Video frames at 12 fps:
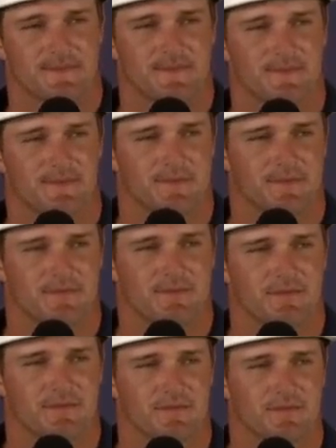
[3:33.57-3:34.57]
The
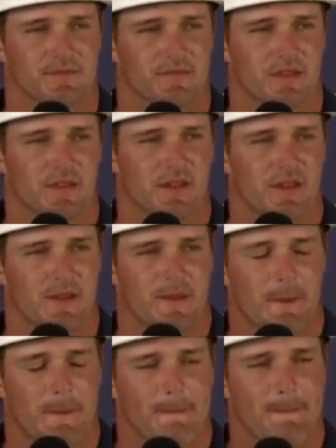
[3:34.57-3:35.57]
realization
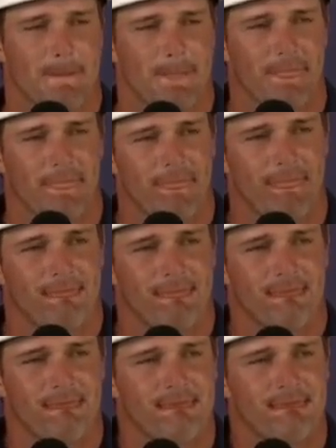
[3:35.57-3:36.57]
that you, as
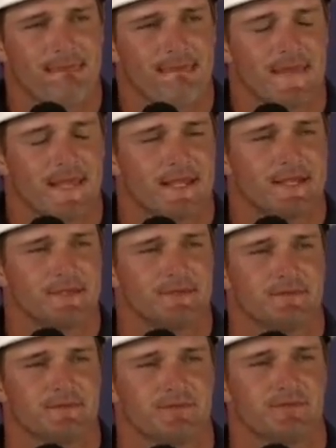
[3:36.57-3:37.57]
you said, you could have been
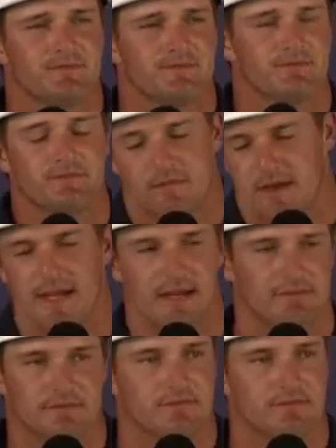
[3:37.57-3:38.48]
four under or four over today.